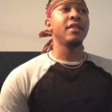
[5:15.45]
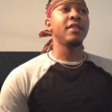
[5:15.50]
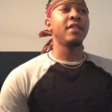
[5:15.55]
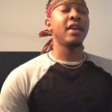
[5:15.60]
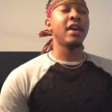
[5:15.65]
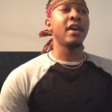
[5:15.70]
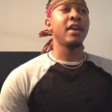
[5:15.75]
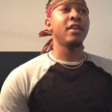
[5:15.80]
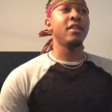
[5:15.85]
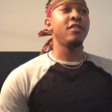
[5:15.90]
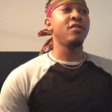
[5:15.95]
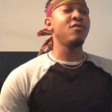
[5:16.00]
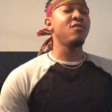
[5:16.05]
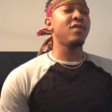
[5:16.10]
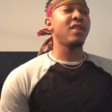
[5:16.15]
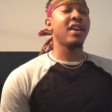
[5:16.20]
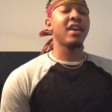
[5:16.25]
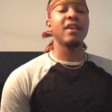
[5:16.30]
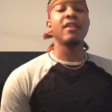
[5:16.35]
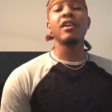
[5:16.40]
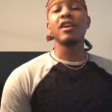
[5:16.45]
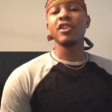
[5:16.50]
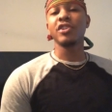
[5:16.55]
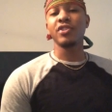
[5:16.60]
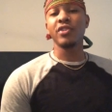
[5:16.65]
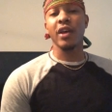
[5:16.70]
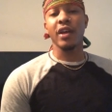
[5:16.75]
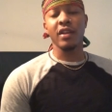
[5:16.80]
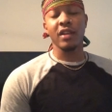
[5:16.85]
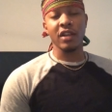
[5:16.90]
that you can't
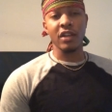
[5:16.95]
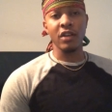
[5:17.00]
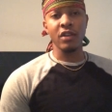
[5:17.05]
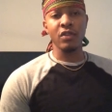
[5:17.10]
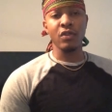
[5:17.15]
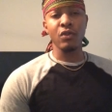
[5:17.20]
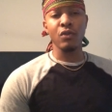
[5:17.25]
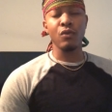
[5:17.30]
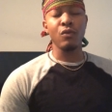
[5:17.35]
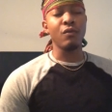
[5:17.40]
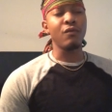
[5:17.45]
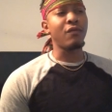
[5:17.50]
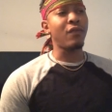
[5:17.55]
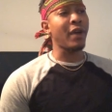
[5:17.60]
attract a good dude?